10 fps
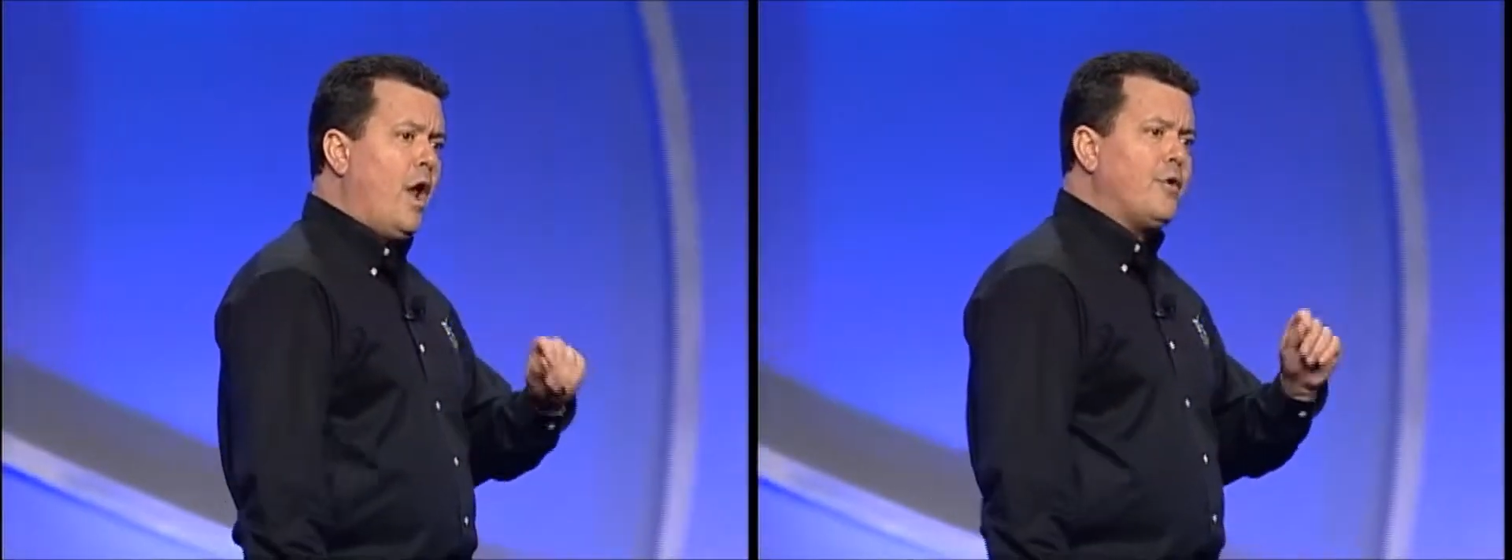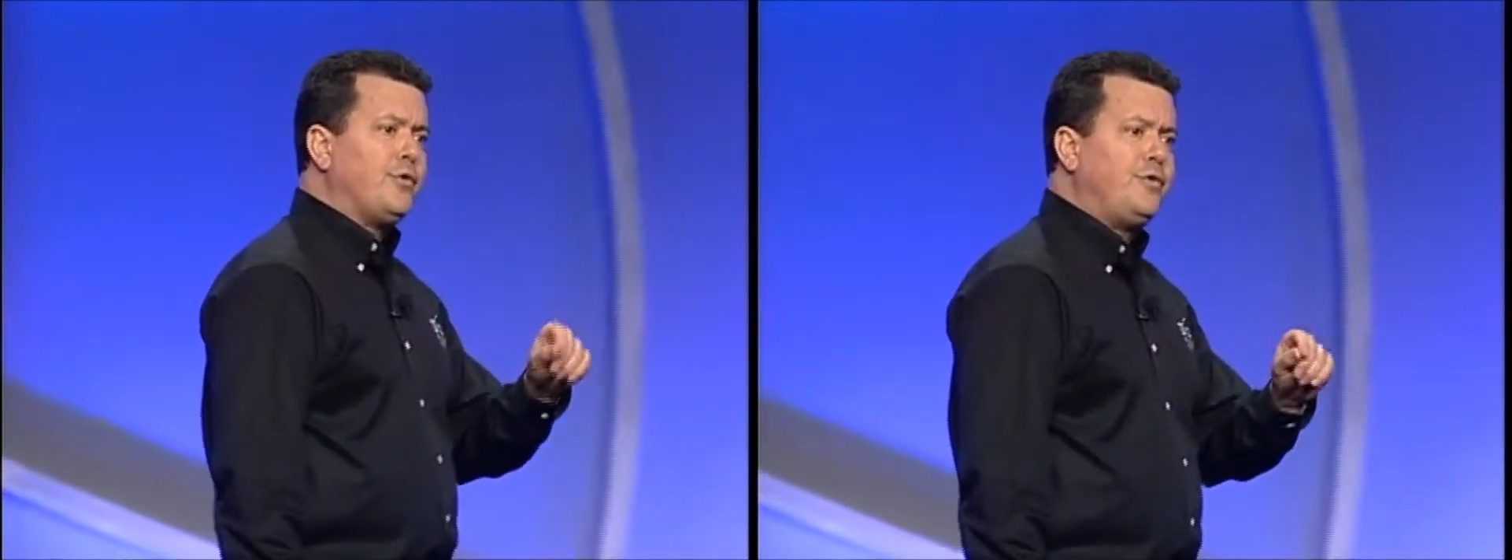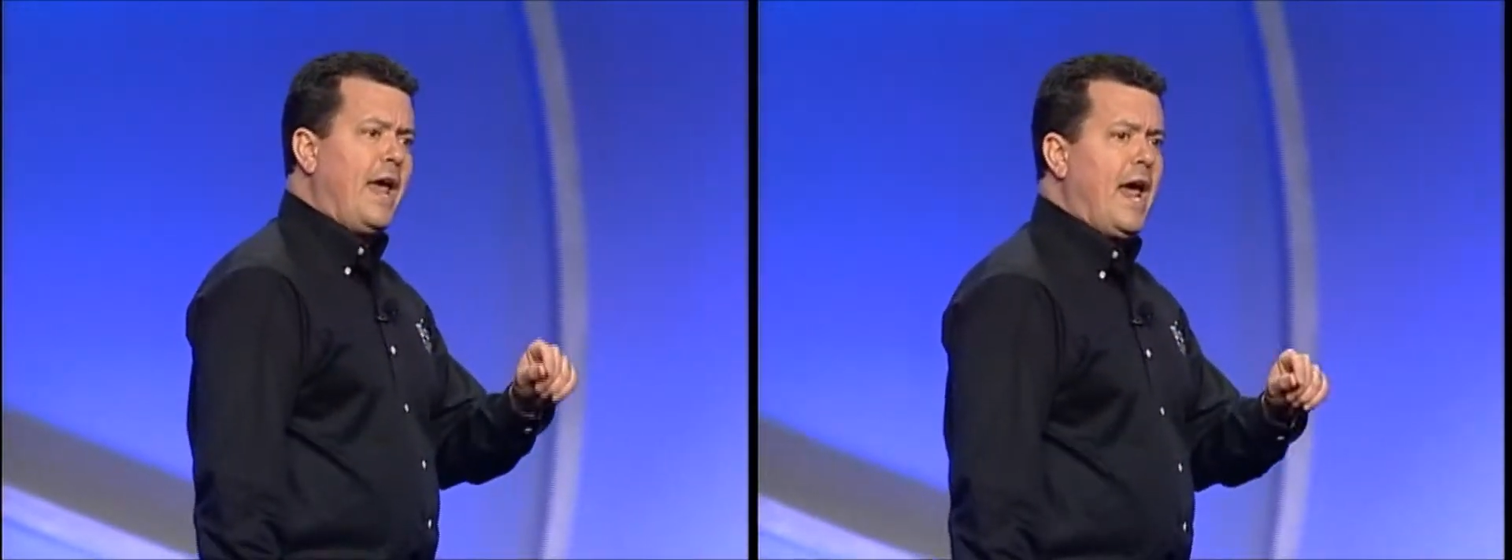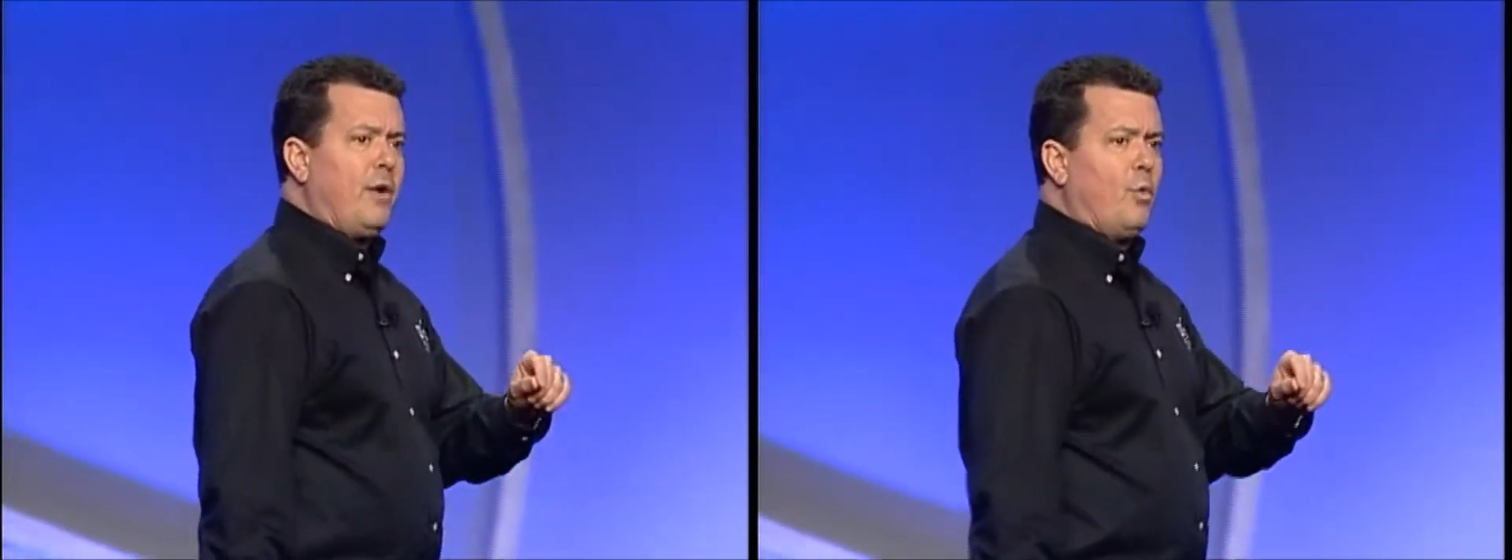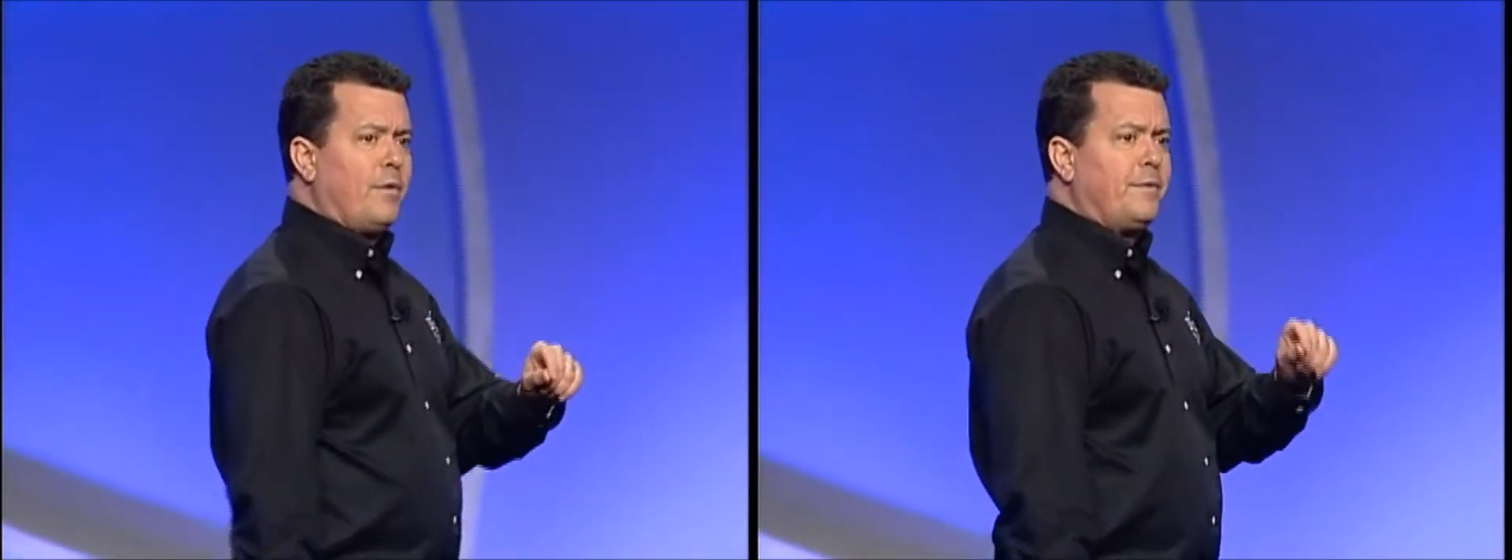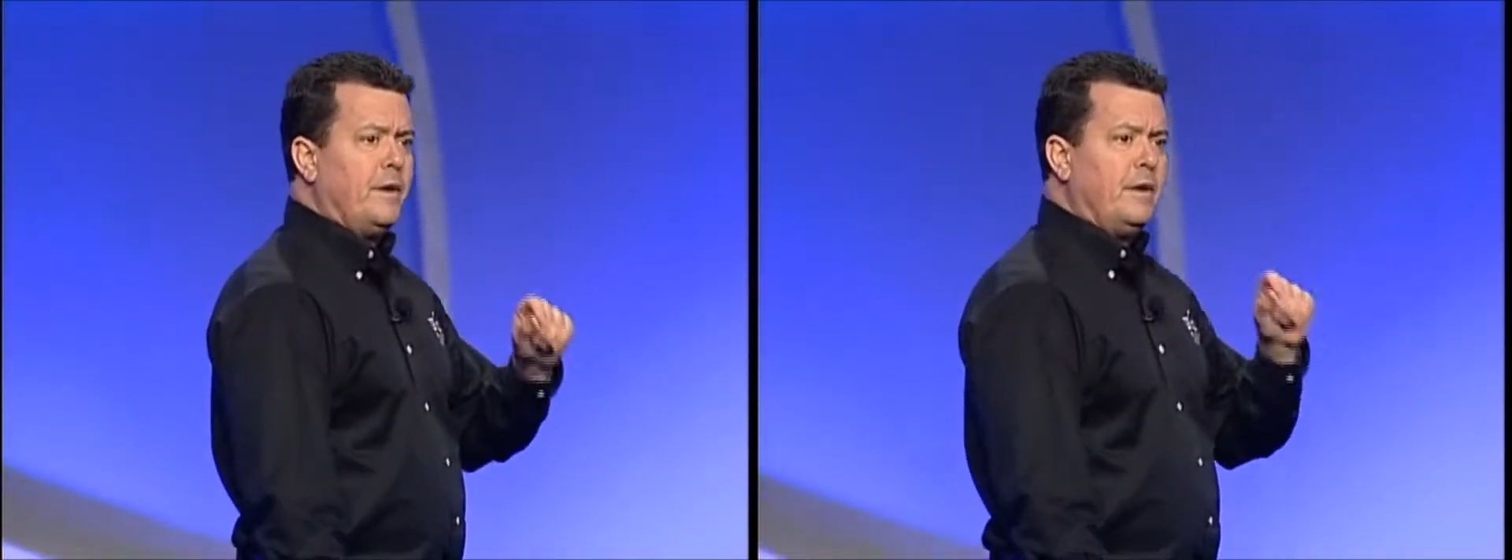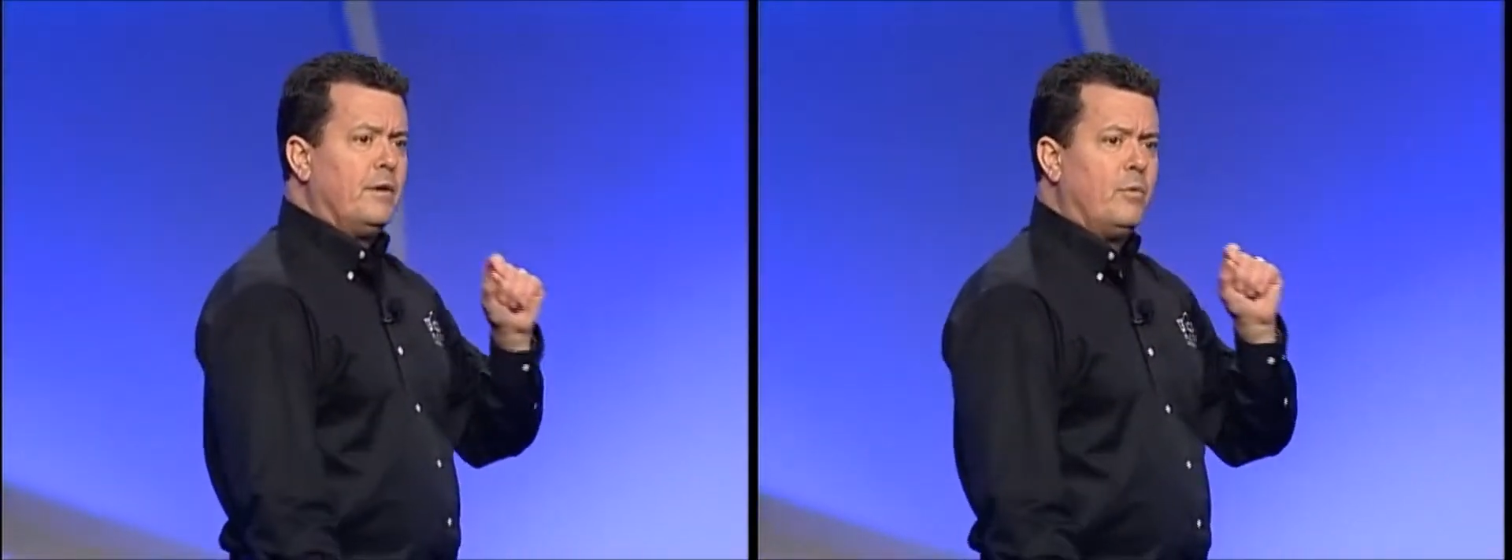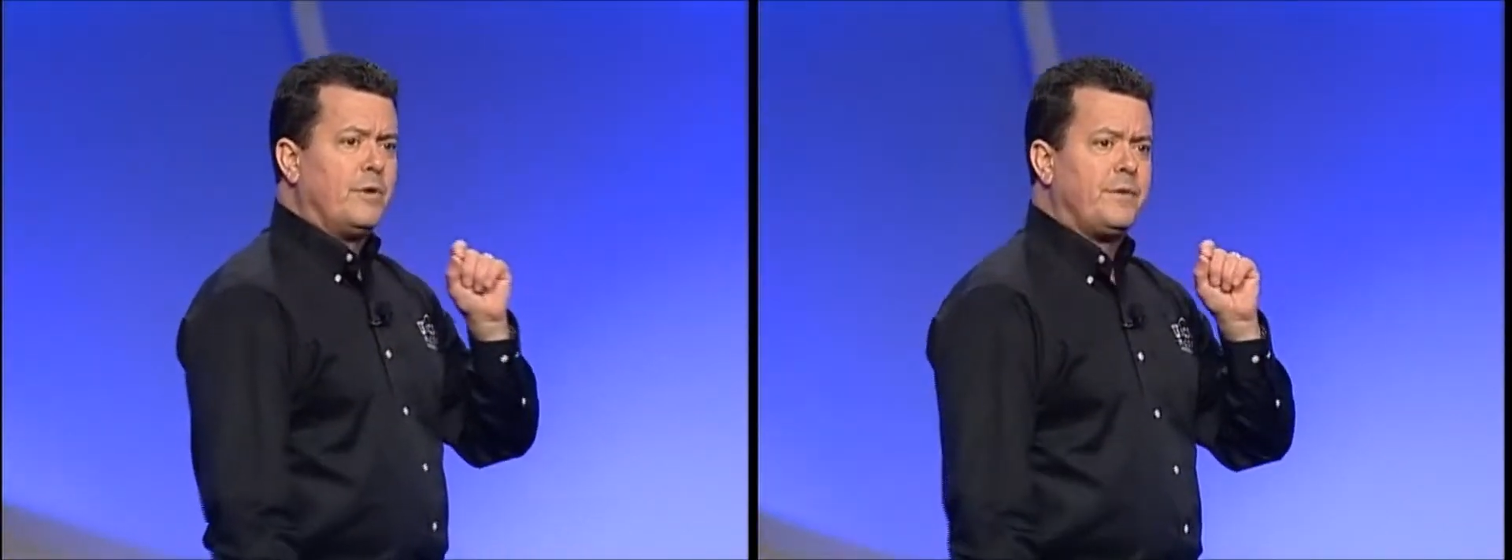understand what
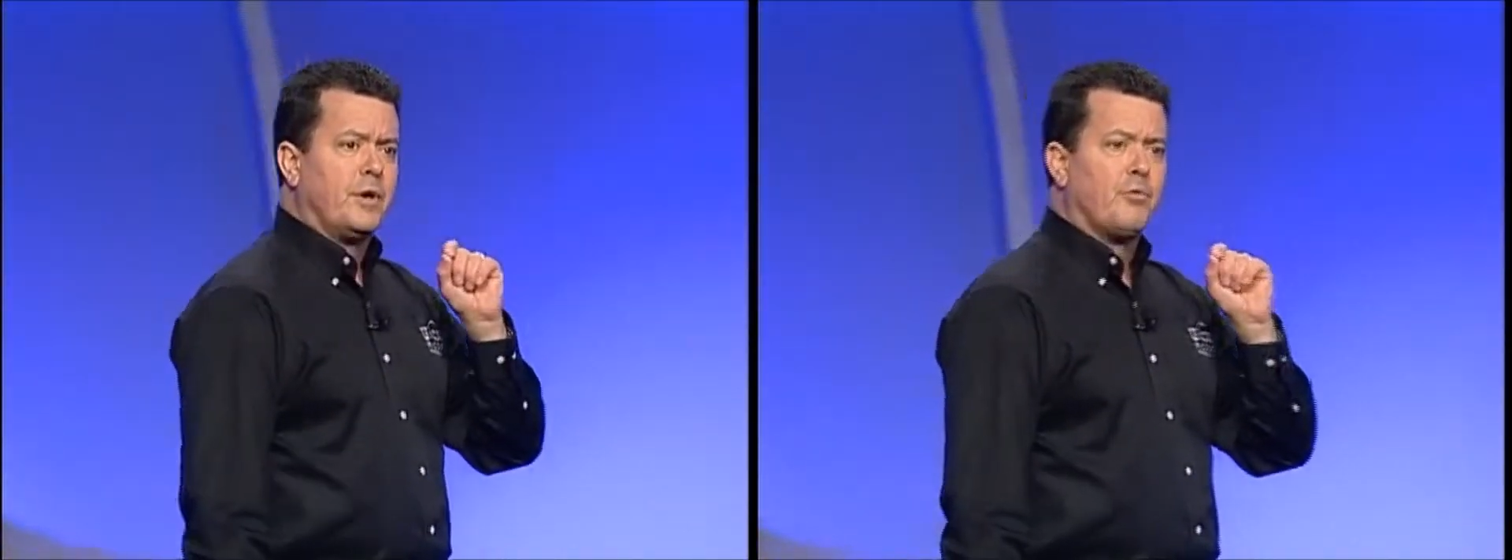the